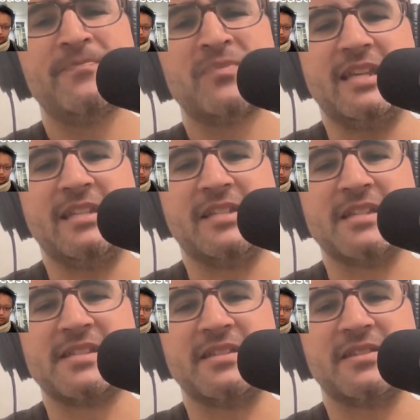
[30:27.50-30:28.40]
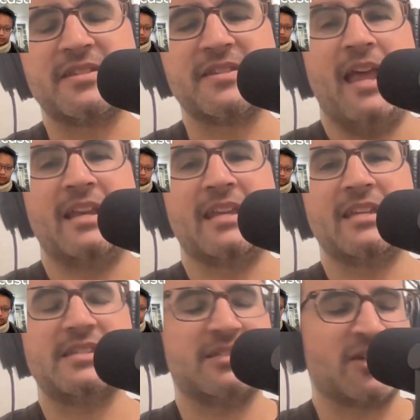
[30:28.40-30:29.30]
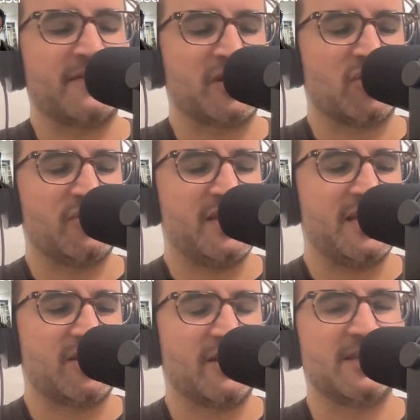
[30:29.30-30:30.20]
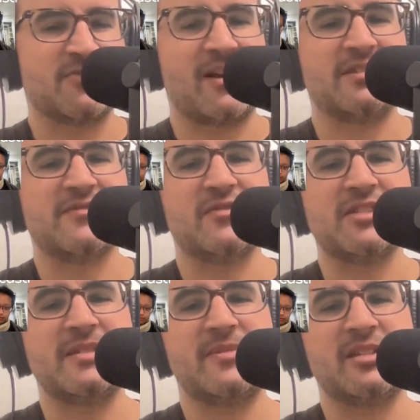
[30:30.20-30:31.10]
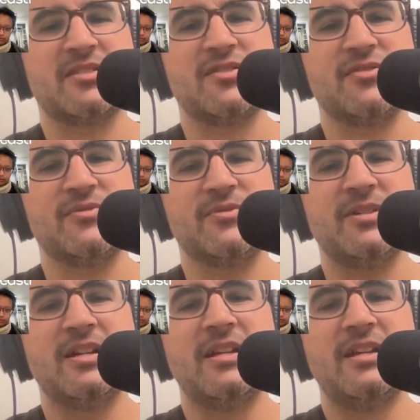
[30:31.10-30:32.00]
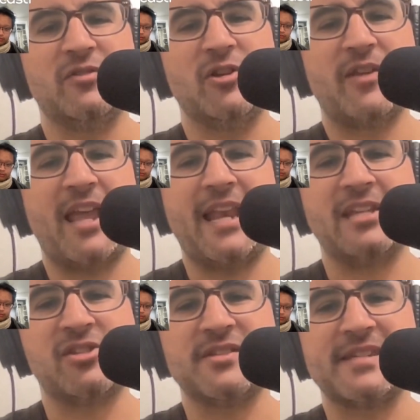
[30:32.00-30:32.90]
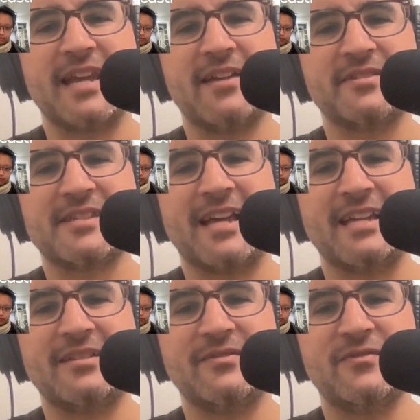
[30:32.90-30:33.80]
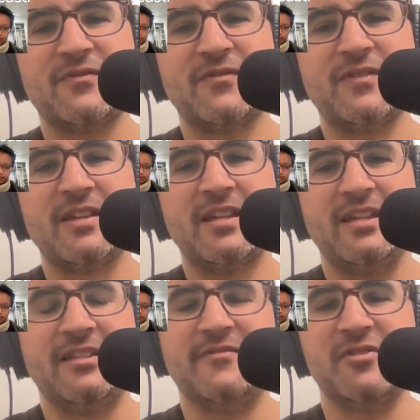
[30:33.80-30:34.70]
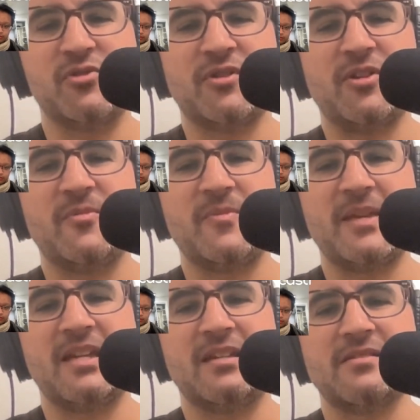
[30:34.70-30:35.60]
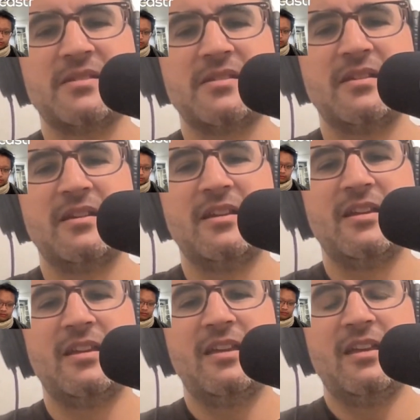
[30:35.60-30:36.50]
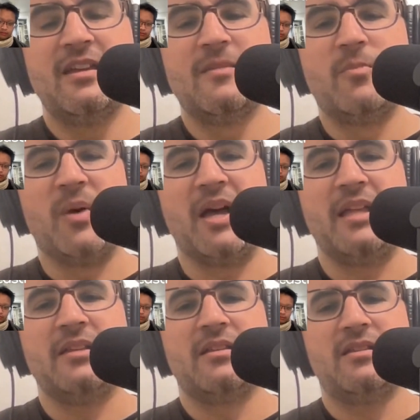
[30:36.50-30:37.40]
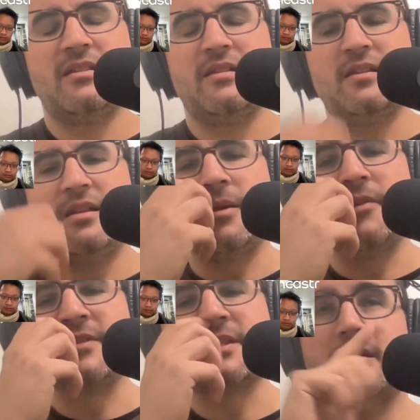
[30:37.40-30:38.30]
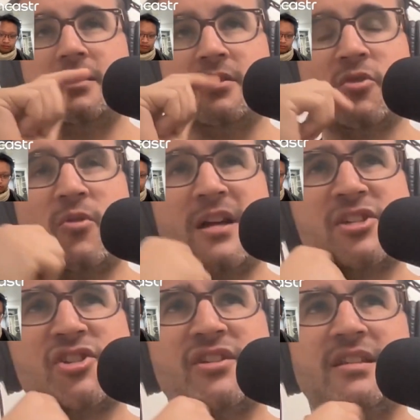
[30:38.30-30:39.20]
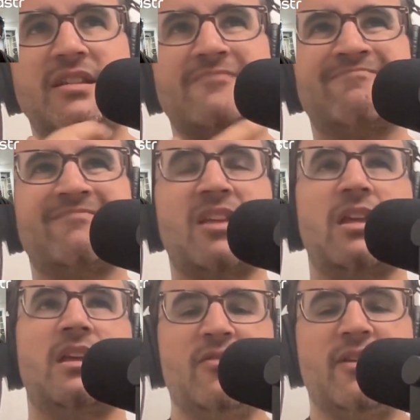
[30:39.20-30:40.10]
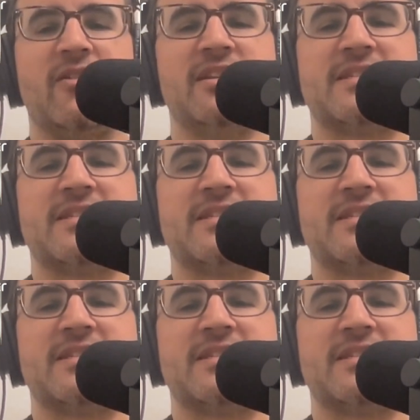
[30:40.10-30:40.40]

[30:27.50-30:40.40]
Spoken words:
It doesn't, and again, it's often critiqued on these grounds for seeming to locate agency outside of individual human beings. But going to your question, there is